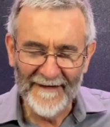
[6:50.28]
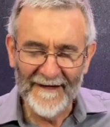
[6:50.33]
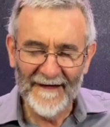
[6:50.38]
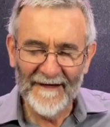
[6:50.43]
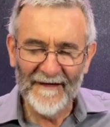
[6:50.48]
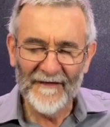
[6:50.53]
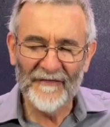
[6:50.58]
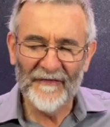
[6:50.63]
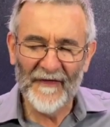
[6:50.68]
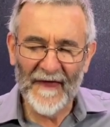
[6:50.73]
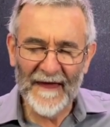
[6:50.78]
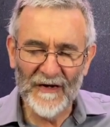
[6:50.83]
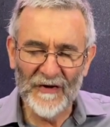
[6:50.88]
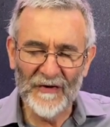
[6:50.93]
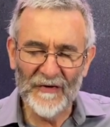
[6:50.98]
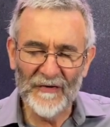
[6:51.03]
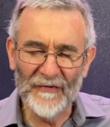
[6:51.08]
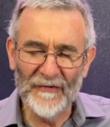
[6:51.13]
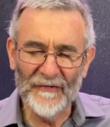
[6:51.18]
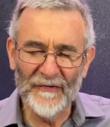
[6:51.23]
Thank
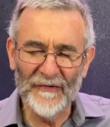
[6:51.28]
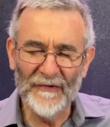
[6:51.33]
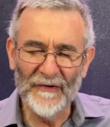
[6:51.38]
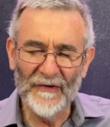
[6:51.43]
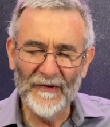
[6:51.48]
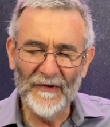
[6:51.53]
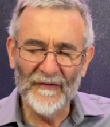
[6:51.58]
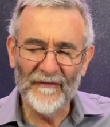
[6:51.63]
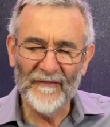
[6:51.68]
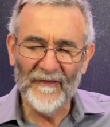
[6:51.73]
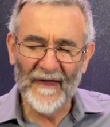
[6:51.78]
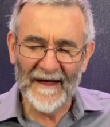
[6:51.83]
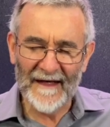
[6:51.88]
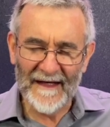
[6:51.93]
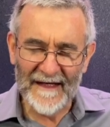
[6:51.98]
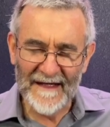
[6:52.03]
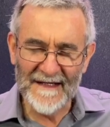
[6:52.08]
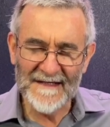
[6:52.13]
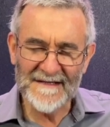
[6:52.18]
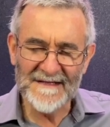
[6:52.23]
you that
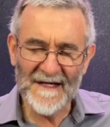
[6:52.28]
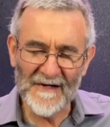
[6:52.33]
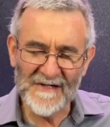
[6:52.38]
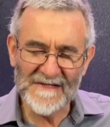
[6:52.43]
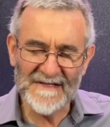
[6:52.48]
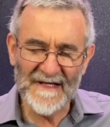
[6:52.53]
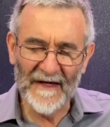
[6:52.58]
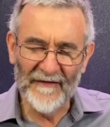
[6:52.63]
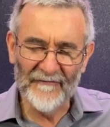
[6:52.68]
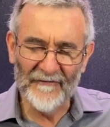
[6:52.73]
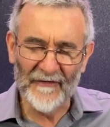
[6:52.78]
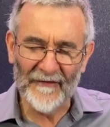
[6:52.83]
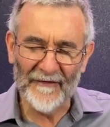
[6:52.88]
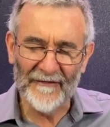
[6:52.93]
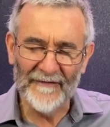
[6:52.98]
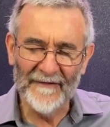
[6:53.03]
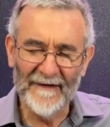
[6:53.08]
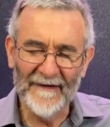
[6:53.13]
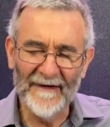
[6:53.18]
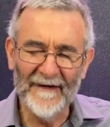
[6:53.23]
he is our Savior.
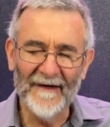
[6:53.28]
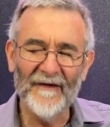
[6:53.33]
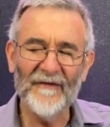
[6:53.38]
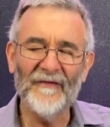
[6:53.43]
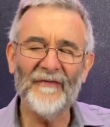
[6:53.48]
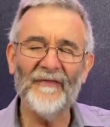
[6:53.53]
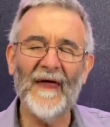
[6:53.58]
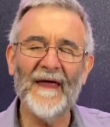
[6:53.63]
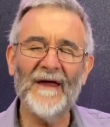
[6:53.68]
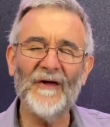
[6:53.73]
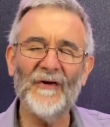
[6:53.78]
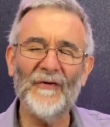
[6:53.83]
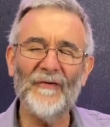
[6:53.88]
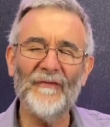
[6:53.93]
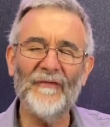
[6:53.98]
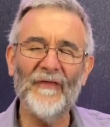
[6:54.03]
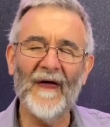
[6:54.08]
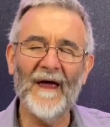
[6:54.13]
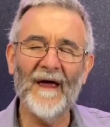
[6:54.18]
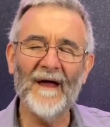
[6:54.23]
Thank you
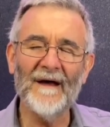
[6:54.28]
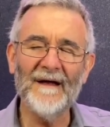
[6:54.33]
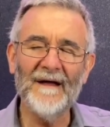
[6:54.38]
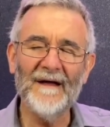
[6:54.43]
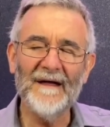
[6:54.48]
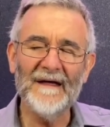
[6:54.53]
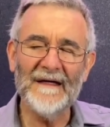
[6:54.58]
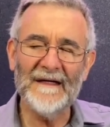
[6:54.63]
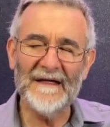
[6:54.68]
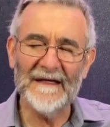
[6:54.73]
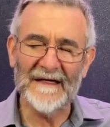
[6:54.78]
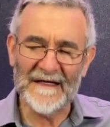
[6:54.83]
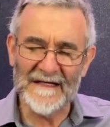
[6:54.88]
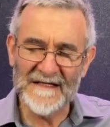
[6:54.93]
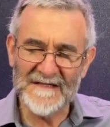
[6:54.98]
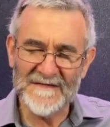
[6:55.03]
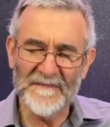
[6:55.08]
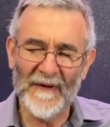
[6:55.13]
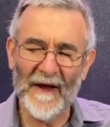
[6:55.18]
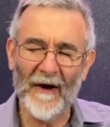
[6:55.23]
that he is
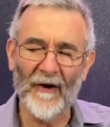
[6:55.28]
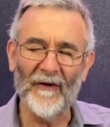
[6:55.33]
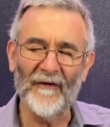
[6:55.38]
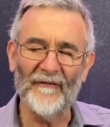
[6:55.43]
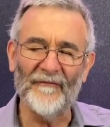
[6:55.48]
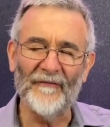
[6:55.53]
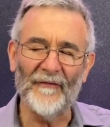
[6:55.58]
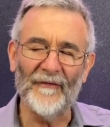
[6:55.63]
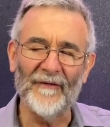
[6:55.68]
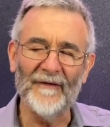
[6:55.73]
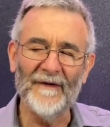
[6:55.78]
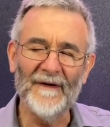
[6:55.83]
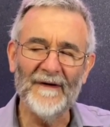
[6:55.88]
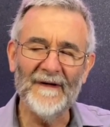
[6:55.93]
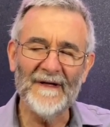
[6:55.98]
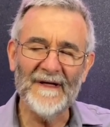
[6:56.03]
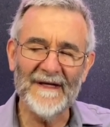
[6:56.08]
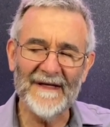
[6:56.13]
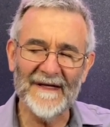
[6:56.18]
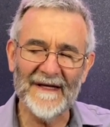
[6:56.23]
powerful.
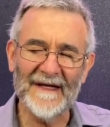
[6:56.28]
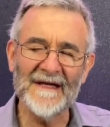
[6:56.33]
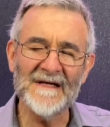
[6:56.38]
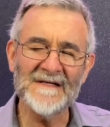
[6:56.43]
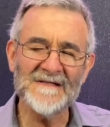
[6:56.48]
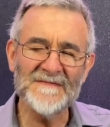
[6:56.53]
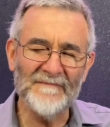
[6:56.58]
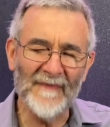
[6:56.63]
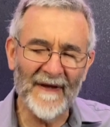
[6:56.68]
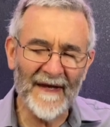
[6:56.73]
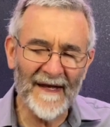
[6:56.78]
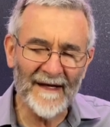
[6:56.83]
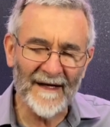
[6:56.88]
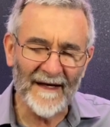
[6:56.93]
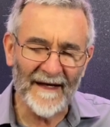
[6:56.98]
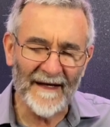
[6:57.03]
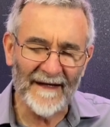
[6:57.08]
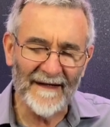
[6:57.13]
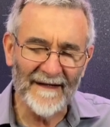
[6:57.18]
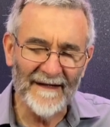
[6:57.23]
He is
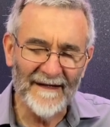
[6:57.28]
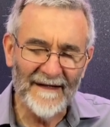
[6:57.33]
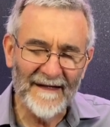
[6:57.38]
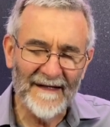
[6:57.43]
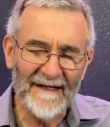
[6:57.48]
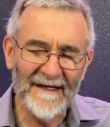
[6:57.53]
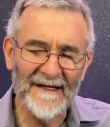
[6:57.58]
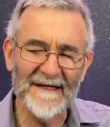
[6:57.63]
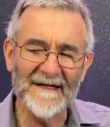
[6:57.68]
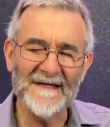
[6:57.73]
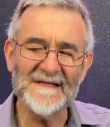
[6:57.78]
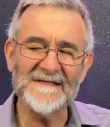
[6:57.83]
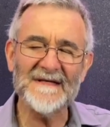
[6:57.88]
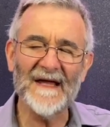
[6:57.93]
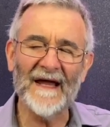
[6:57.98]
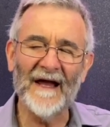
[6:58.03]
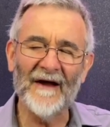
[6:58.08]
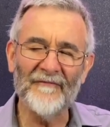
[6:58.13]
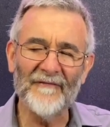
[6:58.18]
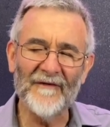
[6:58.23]
manly. He is
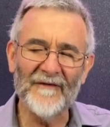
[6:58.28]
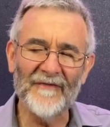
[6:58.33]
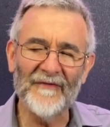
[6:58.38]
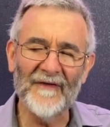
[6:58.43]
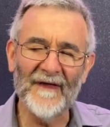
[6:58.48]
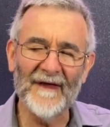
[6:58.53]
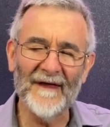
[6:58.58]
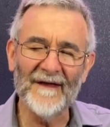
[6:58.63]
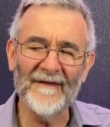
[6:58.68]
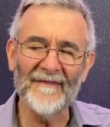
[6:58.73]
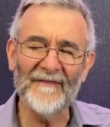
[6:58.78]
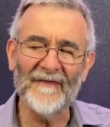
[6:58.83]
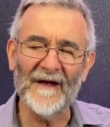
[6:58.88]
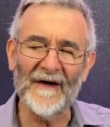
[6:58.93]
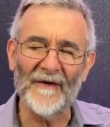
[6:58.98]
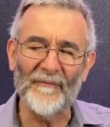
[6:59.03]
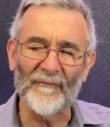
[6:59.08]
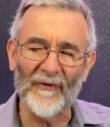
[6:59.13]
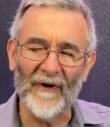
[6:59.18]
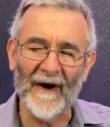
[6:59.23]
everything that a
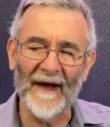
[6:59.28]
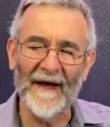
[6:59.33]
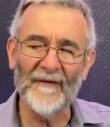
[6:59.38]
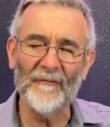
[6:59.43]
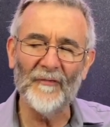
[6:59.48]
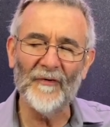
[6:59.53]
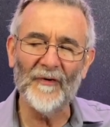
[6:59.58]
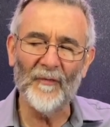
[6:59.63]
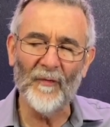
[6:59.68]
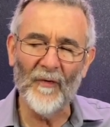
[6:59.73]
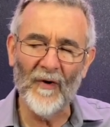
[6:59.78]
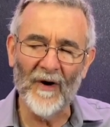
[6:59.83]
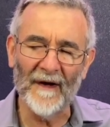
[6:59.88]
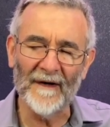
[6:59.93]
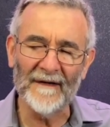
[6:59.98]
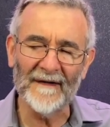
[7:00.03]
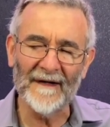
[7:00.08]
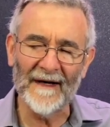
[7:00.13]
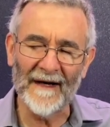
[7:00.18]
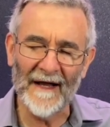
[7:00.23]
bride would want
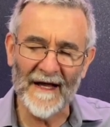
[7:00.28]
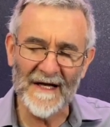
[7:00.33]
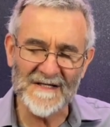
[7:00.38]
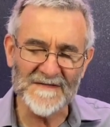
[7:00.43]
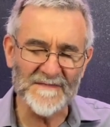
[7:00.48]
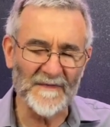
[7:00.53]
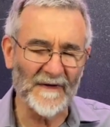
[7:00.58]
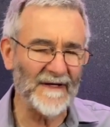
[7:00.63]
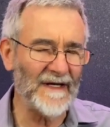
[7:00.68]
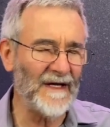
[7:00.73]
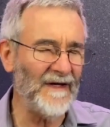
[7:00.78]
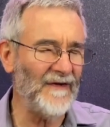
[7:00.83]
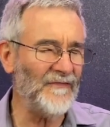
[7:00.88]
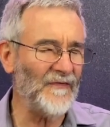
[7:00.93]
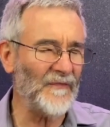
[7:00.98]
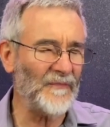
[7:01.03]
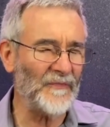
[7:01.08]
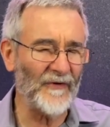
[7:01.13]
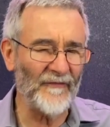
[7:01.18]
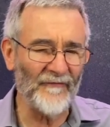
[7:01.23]
in a husband. He's a
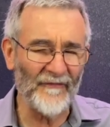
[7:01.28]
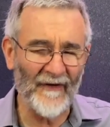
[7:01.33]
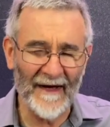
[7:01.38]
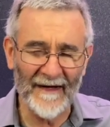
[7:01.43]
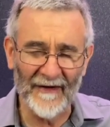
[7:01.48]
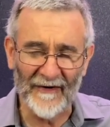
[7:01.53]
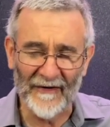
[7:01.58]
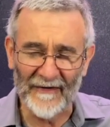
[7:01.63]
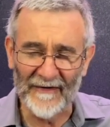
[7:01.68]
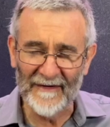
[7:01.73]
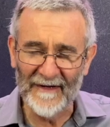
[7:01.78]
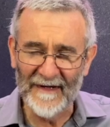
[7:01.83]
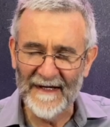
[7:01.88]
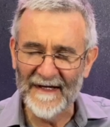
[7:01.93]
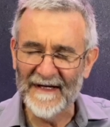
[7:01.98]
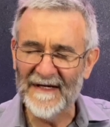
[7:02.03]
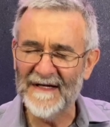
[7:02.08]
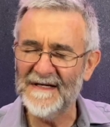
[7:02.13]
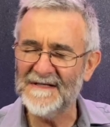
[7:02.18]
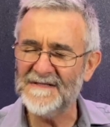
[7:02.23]
provider.
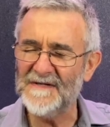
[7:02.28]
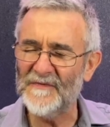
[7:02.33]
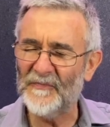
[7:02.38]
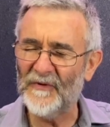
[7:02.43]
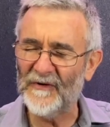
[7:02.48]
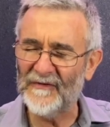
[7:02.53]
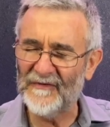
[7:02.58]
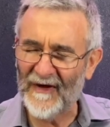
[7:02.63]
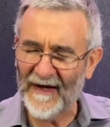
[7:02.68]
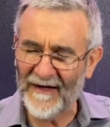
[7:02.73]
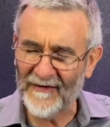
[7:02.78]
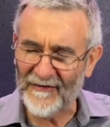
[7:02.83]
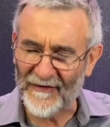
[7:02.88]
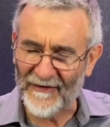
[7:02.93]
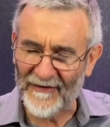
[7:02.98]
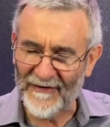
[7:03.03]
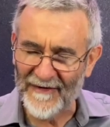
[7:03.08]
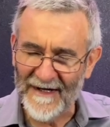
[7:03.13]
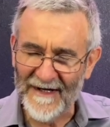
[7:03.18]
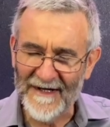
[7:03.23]
He's a protector.
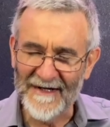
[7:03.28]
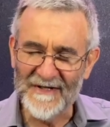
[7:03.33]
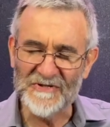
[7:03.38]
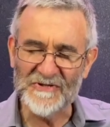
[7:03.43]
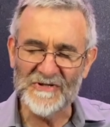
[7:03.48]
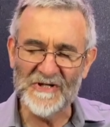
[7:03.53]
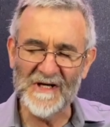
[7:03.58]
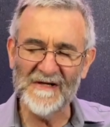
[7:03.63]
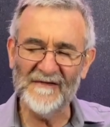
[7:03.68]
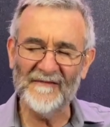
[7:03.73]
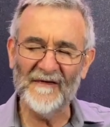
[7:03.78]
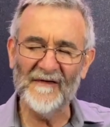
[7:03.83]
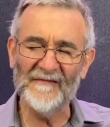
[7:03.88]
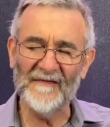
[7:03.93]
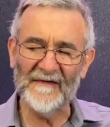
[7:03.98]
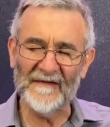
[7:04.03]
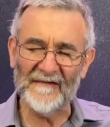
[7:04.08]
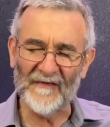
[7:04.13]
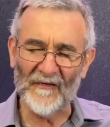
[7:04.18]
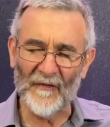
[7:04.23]
Jesus
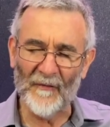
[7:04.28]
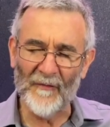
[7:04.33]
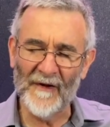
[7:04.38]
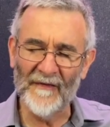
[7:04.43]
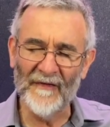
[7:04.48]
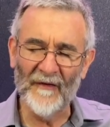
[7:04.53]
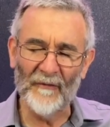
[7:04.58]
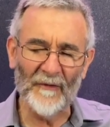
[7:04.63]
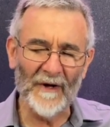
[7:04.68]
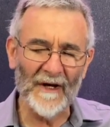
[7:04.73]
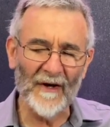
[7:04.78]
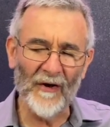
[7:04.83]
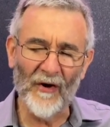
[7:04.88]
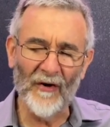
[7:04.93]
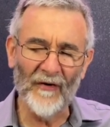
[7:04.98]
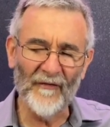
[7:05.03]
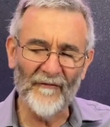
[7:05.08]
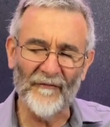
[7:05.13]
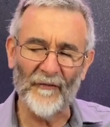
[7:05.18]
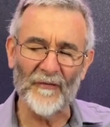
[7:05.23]
is the one that we
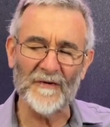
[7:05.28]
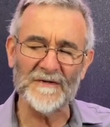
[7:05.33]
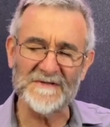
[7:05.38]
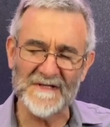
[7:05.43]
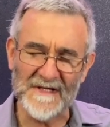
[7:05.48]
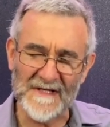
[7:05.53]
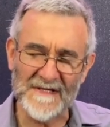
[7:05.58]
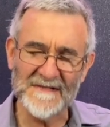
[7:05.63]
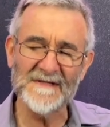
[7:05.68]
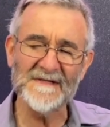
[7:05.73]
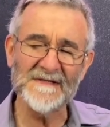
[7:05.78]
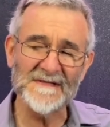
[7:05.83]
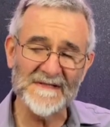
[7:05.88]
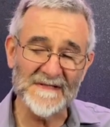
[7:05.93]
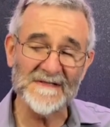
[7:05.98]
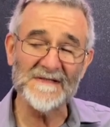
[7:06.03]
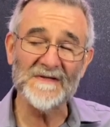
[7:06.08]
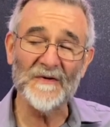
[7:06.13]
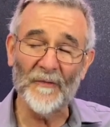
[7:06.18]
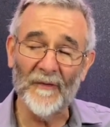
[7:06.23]
long for. Jesus is
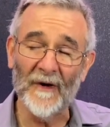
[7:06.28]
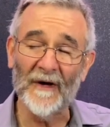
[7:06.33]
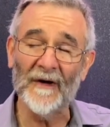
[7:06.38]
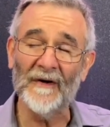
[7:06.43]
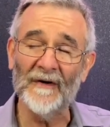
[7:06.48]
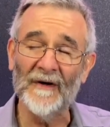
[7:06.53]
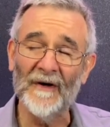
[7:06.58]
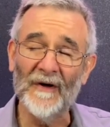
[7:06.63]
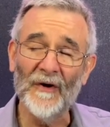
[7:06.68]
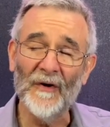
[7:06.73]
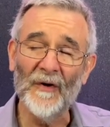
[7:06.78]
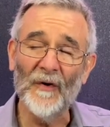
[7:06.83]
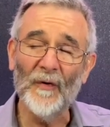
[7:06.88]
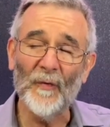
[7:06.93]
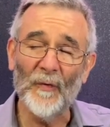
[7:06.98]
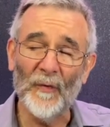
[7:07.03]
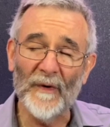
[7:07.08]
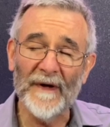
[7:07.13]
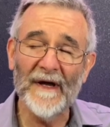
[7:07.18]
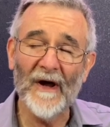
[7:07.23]
the one
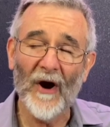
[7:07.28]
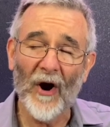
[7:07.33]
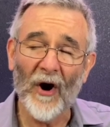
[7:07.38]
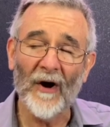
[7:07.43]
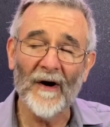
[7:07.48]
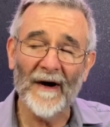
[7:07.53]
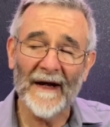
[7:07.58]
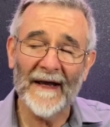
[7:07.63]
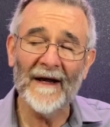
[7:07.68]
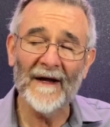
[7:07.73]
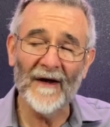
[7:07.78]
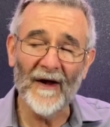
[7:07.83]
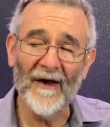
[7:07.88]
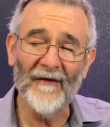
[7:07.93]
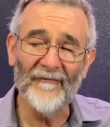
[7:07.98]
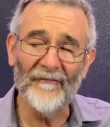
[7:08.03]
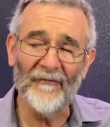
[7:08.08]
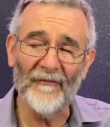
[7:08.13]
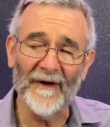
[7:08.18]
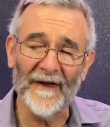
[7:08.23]
we are in
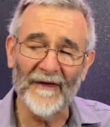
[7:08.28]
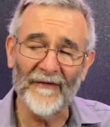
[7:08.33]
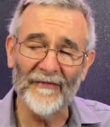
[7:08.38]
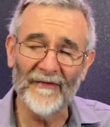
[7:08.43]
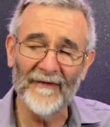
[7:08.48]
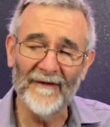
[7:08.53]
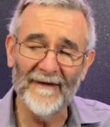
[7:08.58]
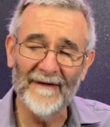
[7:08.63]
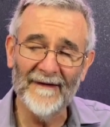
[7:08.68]
love with.